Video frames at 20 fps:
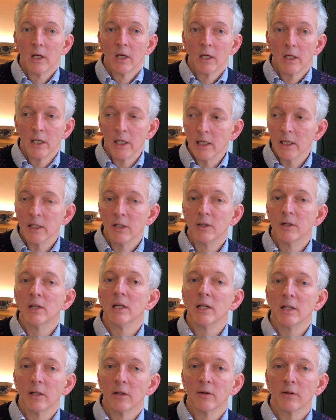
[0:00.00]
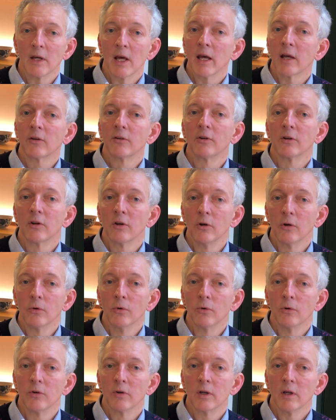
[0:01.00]
he didn't
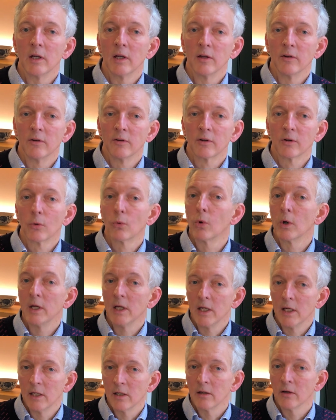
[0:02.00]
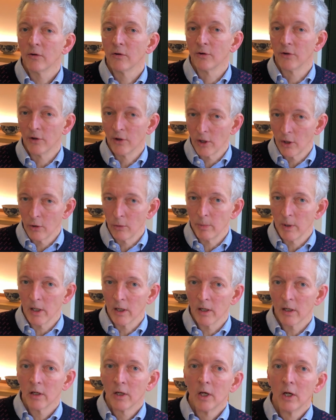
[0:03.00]
execute its queen,
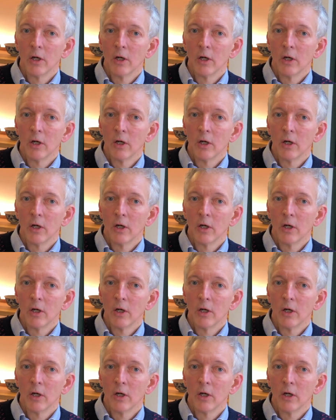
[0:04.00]
Zenobia,